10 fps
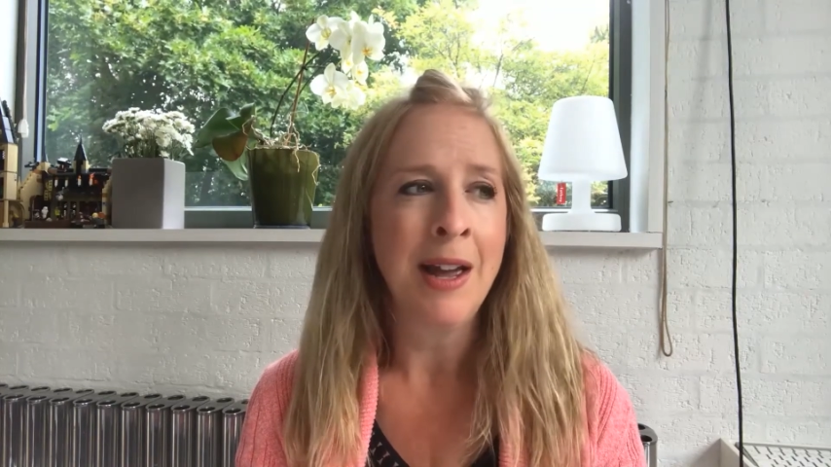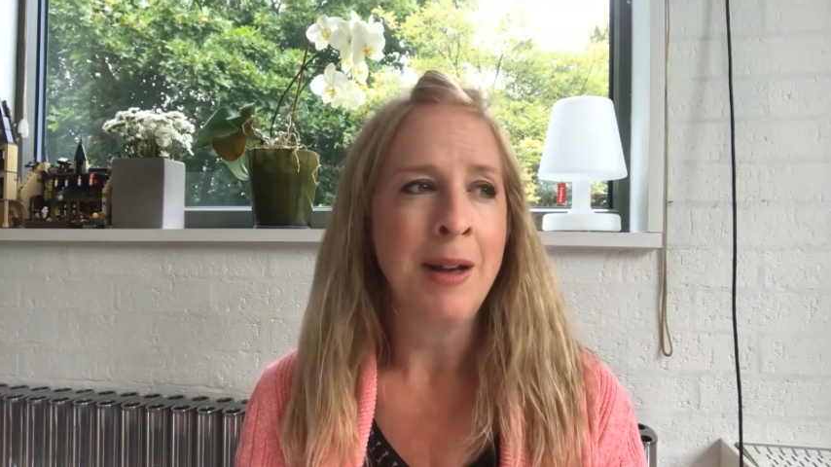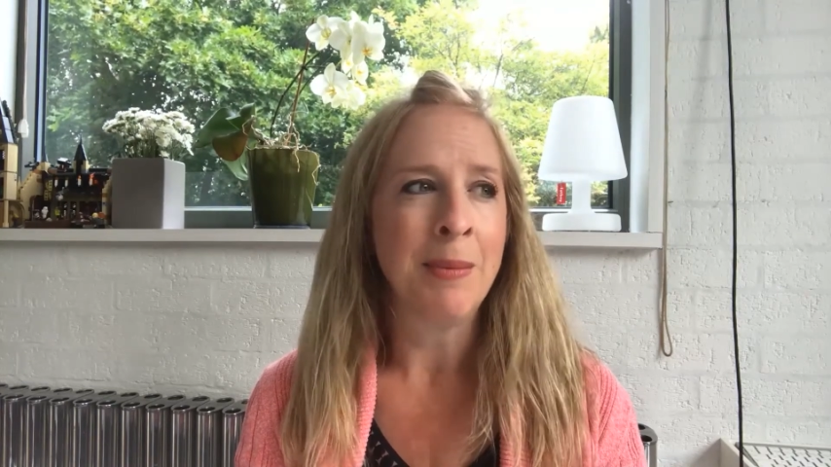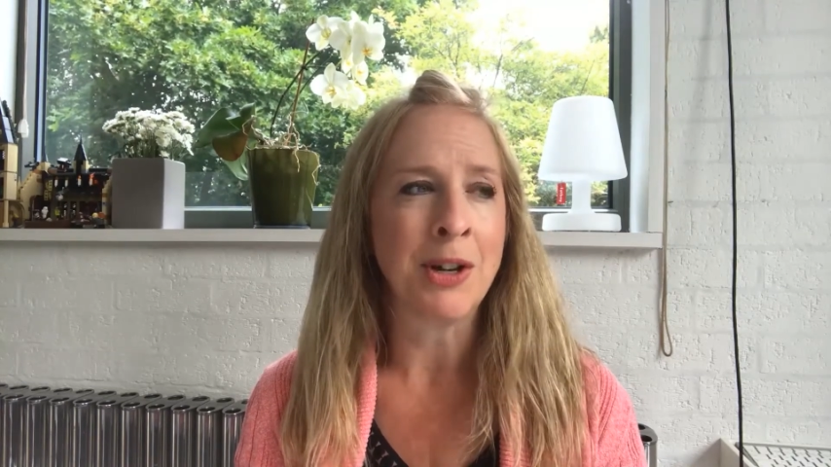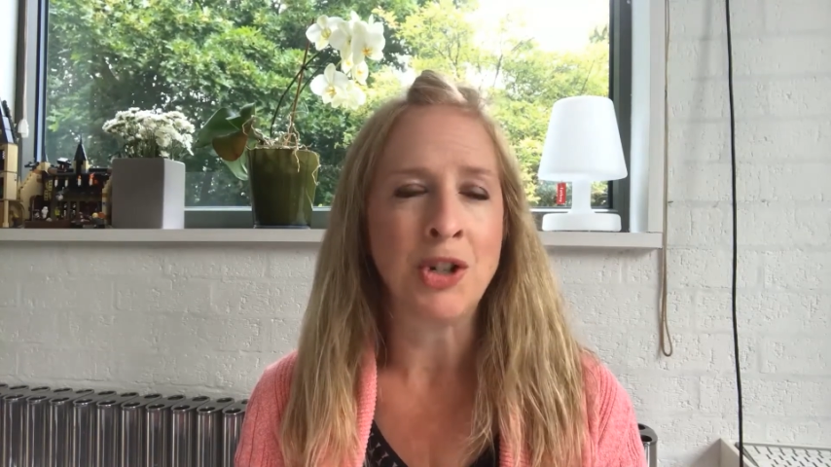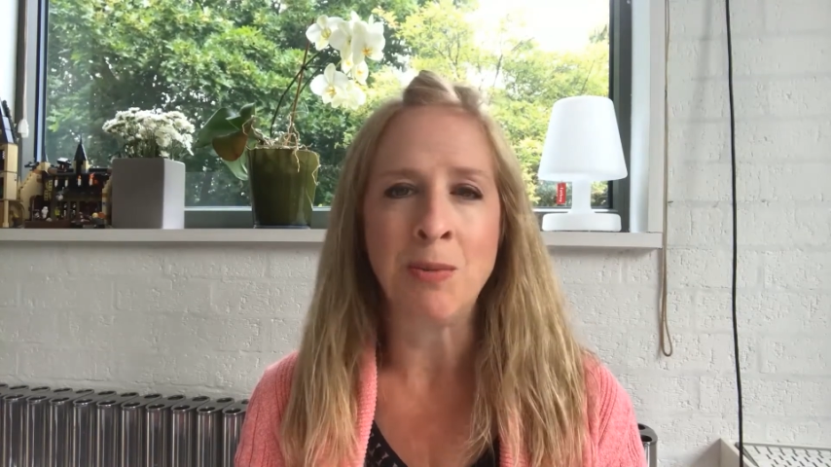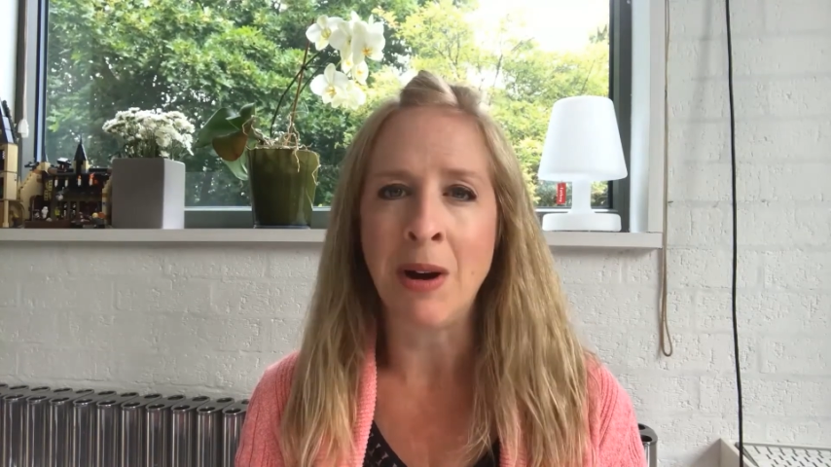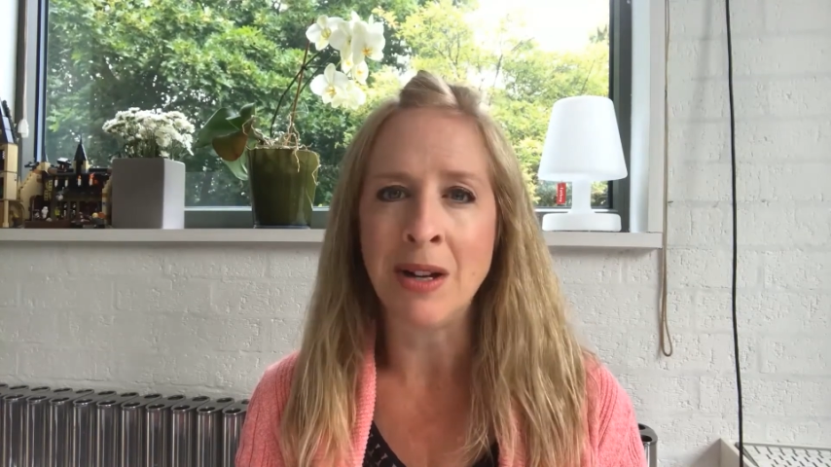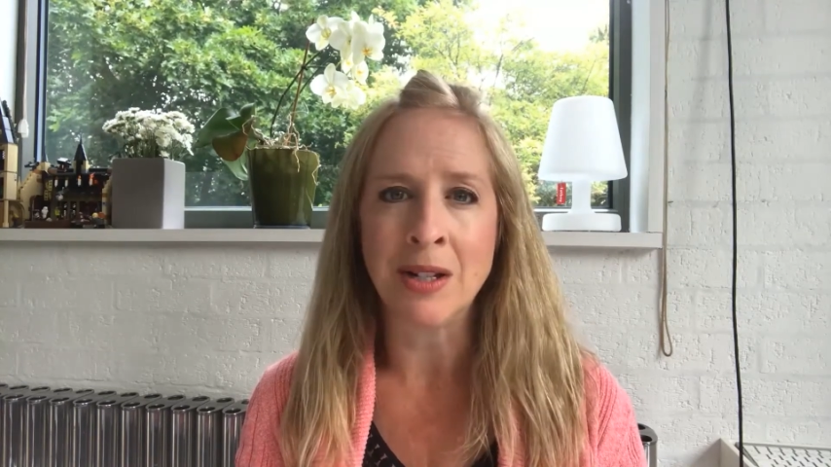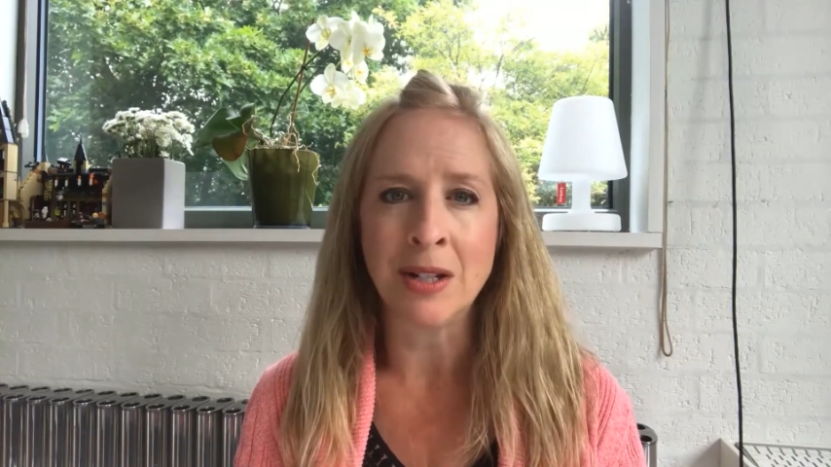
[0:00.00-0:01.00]
because you
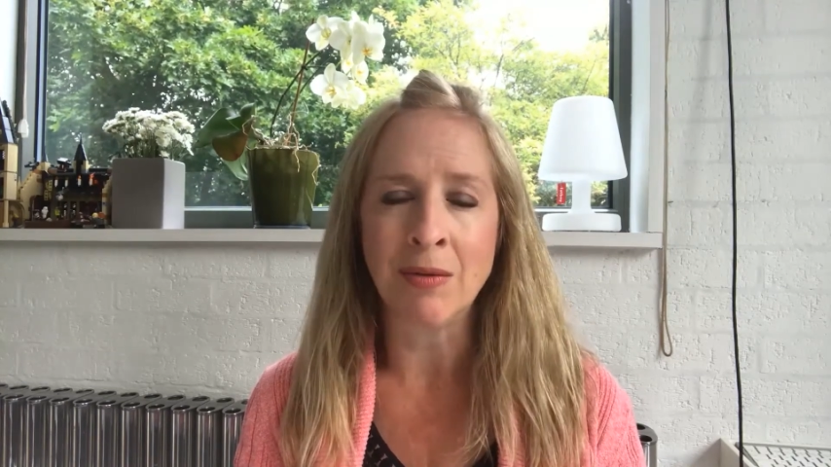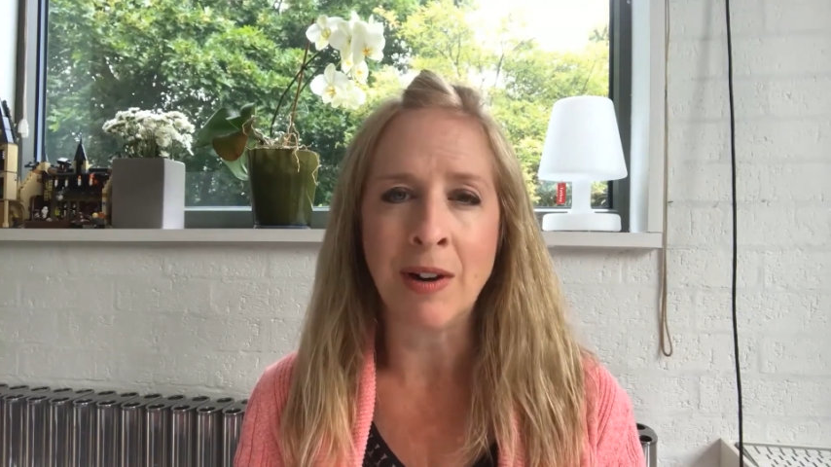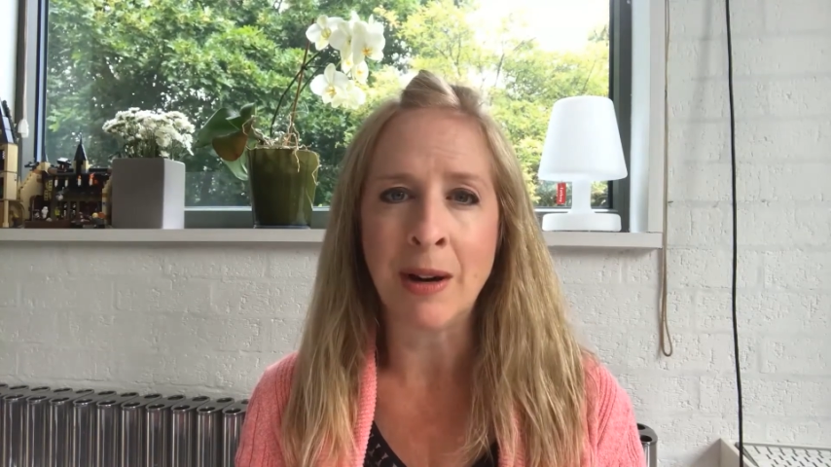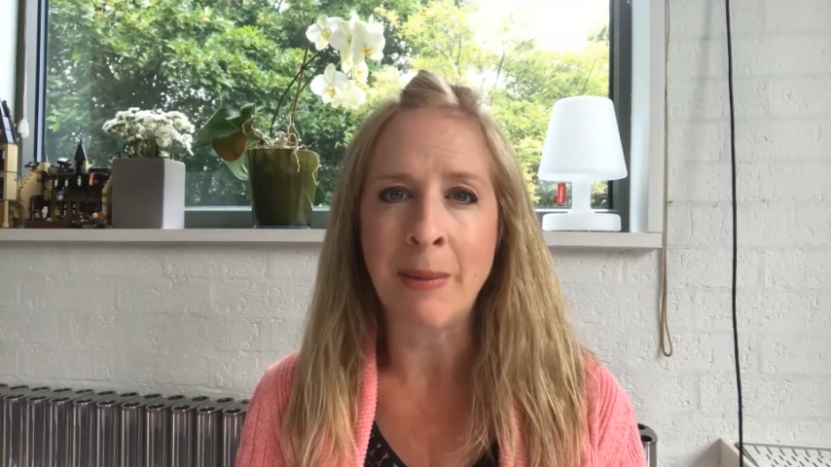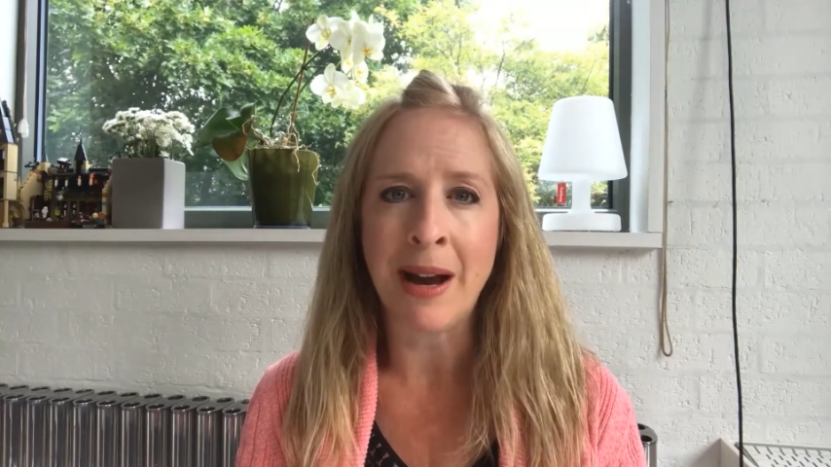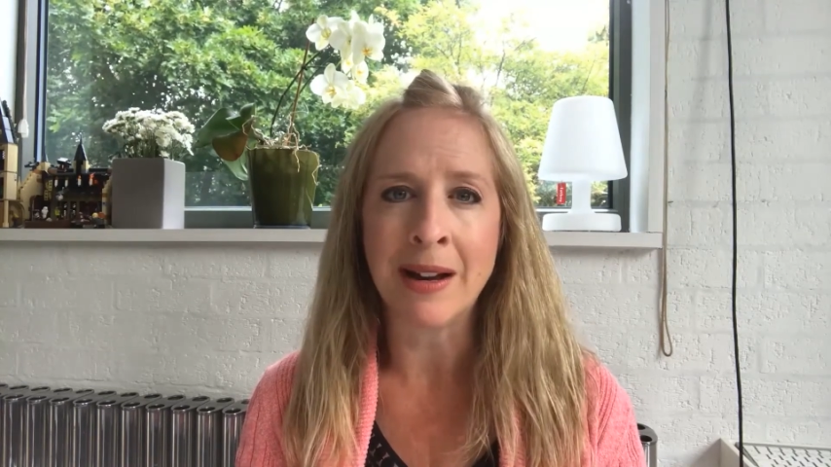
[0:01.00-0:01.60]
might just sort of read it back